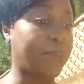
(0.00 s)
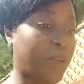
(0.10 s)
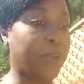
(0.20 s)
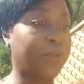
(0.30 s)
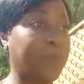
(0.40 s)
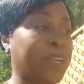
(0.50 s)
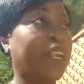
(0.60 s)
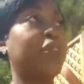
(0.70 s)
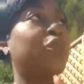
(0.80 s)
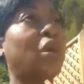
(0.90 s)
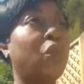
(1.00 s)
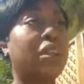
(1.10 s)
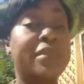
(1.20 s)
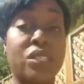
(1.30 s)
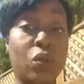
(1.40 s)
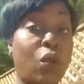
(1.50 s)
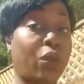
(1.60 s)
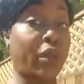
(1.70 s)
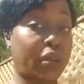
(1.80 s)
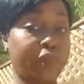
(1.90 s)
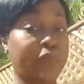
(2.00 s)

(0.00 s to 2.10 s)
from her, but I do not want to misquote her.